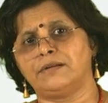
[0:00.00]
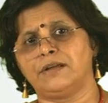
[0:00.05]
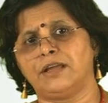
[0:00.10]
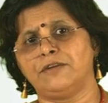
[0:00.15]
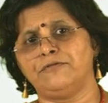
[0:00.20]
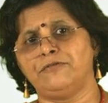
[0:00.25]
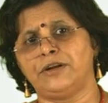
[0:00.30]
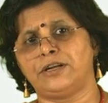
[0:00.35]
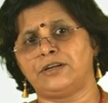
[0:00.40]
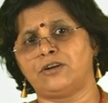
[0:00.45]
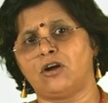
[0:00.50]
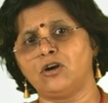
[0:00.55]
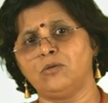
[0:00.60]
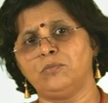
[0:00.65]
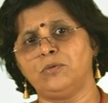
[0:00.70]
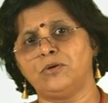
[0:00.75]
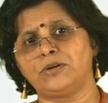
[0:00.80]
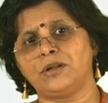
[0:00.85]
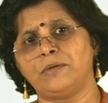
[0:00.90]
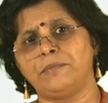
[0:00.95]
If we talk
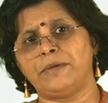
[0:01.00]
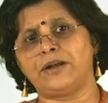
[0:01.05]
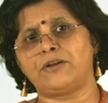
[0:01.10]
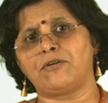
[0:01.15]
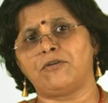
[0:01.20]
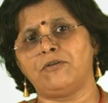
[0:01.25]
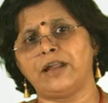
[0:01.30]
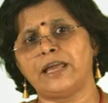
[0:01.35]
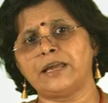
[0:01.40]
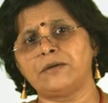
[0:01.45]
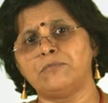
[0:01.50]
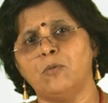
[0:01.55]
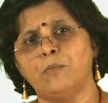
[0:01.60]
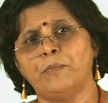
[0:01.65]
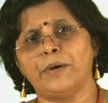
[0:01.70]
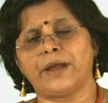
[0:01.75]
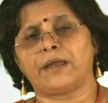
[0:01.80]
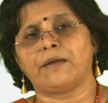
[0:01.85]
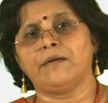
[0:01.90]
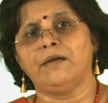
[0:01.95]
about a metro like
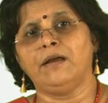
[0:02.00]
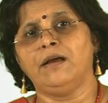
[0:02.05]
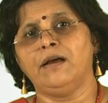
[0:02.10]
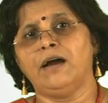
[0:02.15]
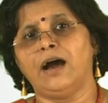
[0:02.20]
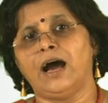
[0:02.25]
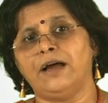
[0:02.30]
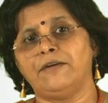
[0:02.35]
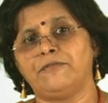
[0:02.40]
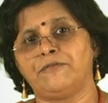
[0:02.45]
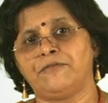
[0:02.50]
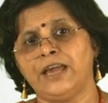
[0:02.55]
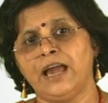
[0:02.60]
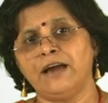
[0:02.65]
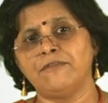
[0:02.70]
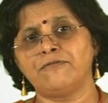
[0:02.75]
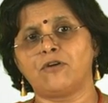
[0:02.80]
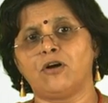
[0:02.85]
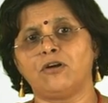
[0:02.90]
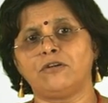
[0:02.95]
Mumbai, we
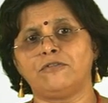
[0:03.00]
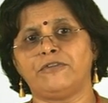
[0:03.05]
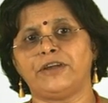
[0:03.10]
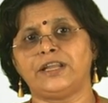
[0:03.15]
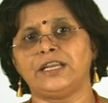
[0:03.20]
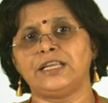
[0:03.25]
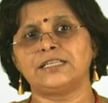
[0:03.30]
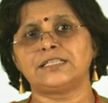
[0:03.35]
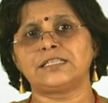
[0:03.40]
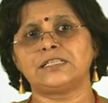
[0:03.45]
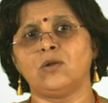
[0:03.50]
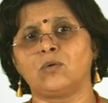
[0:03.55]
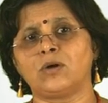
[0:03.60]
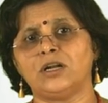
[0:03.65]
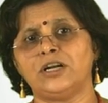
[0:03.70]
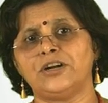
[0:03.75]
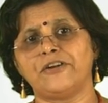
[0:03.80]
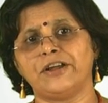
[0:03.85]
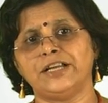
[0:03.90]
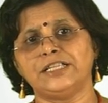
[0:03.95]
have got various local
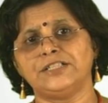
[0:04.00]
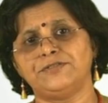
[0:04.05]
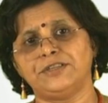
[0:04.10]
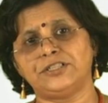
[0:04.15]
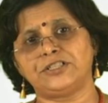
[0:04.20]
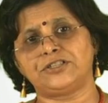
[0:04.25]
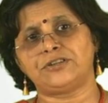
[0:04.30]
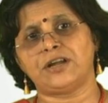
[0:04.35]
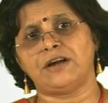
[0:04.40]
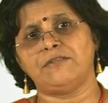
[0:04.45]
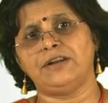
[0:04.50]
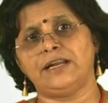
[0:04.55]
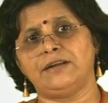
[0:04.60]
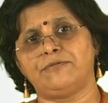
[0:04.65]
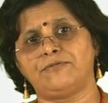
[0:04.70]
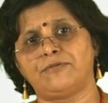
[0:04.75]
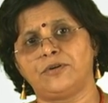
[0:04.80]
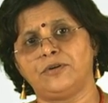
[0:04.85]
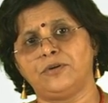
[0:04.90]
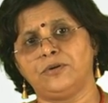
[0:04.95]
trains which travel
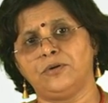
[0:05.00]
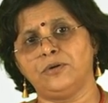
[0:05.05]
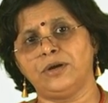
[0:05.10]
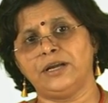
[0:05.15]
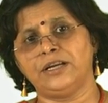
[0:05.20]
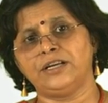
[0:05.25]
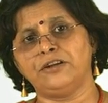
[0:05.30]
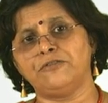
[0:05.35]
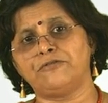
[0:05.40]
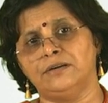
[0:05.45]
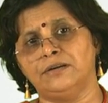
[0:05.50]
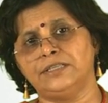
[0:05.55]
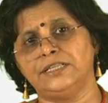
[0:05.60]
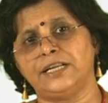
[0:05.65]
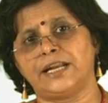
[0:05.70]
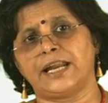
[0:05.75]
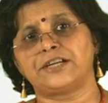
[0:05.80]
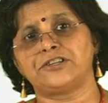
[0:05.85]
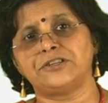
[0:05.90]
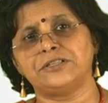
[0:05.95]
in different
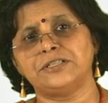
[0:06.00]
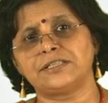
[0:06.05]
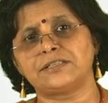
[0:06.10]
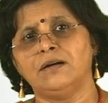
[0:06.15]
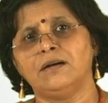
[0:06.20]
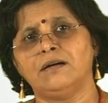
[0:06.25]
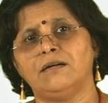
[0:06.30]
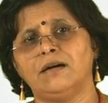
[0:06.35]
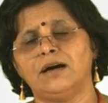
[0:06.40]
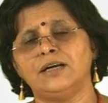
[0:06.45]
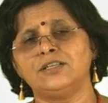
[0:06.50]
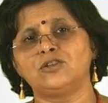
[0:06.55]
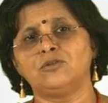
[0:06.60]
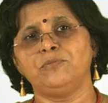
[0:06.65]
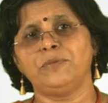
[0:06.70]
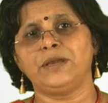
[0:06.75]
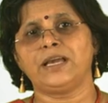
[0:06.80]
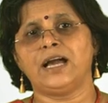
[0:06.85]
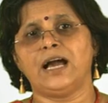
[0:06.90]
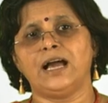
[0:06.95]
directions.
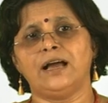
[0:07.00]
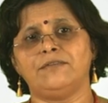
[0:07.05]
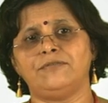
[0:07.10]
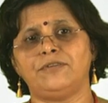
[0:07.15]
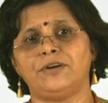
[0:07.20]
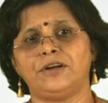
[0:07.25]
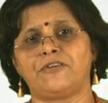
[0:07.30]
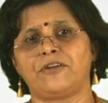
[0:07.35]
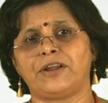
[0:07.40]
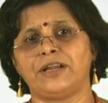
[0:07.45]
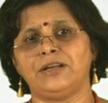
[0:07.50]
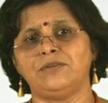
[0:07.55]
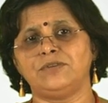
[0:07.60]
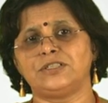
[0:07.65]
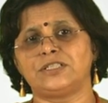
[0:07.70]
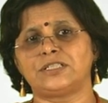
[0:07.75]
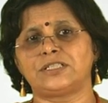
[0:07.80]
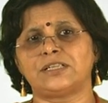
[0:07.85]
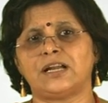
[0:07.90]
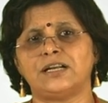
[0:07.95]
Assuming I have a train which
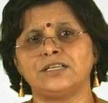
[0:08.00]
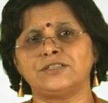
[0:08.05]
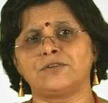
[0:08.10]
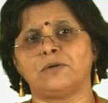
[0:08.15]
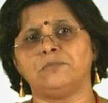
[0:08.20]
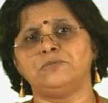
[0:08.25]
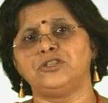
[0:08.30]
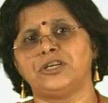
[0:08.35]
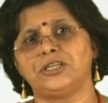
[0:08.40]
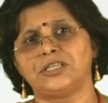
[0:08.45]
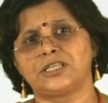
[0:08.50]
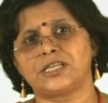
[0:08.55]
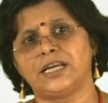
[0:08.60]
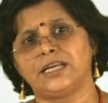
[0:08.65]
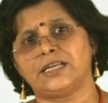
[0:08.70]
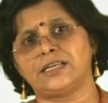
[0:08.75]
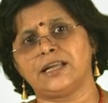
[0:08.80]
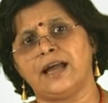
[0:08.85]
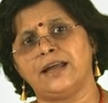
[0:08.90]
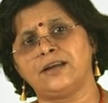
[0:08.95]
starts from Churchgate
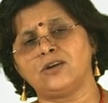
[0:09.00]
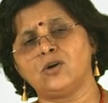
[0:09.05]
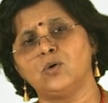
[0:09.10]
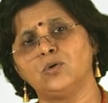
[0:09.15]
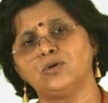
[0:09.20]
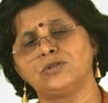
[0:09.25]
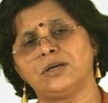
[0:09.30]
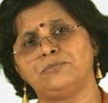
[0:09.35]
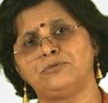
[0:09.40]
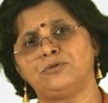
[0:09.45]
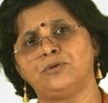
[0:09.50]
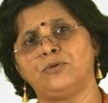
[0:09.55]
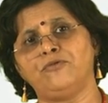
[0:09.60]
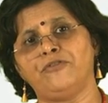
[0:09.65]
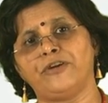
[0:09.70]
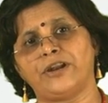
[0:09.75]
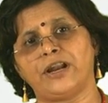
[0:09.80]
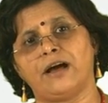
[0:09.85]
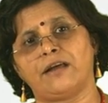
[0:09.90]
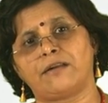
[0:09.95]
and goes up to
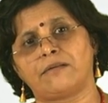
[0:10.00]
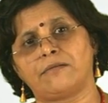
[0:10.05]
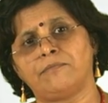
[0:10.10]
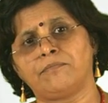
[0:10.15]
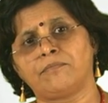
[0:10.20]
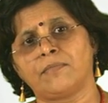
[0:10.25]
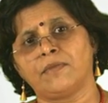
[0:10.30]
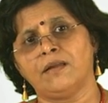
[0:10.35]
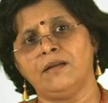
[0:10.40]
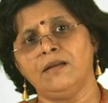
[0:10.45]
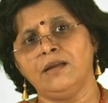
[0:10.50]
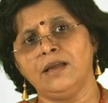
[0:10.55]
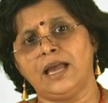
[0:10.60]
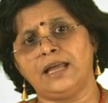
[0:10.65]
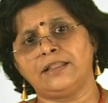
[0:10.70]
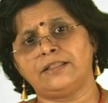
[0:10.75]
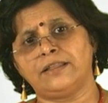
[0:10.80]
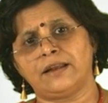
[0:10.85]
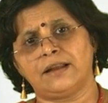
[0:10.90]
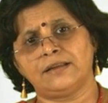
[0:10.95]
Virar, and
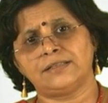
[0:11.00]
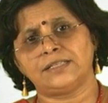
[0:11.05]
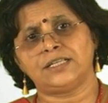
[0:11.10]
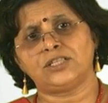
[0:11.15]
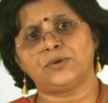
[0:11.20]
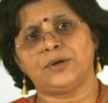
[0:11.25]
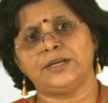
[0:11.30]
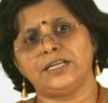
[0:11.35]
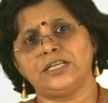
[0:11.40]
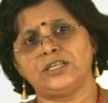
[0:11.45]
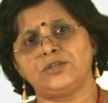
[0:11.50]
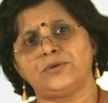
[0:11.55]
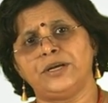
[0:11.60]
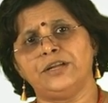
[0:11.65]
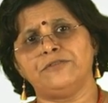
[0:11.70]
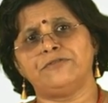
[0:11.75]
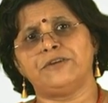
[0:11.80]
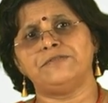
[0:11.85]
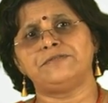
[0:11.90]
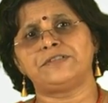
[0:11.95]
there are say
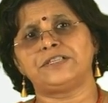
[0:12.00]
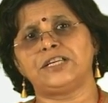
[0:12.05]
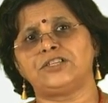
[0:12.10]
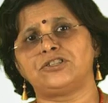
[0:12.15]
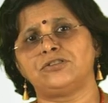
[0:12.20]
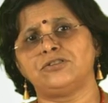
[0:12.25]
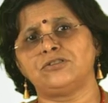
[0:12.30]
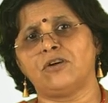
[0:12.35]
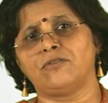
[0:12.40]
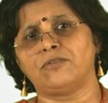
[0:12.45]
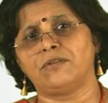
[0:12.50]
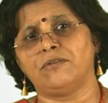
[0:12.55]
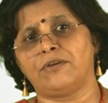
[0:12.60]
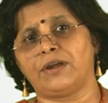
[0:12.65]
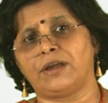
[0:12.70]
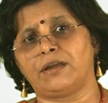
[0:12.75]
20-25 stations on the way.